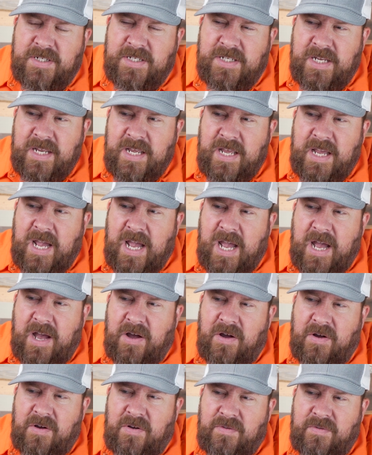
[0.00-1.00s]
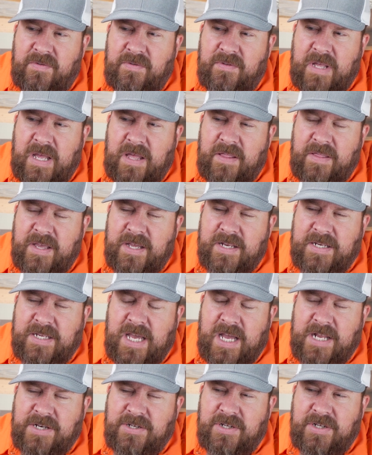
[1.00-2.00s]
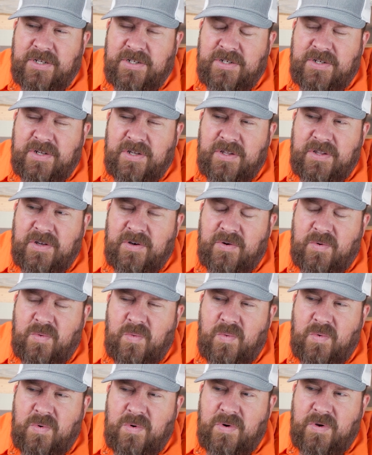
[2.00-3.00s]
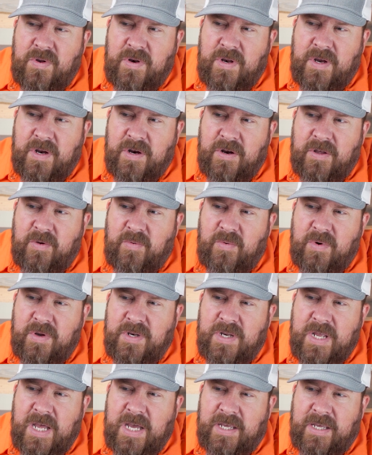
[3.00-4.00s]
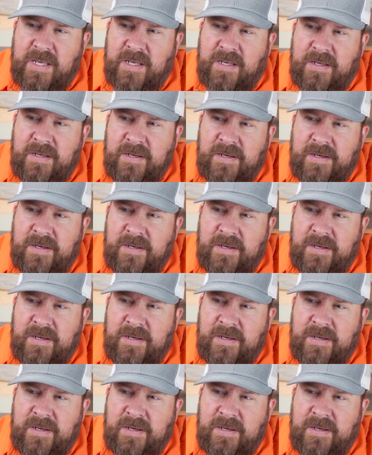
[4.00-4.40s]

to see how how they attach it to the wood here, the wood decking.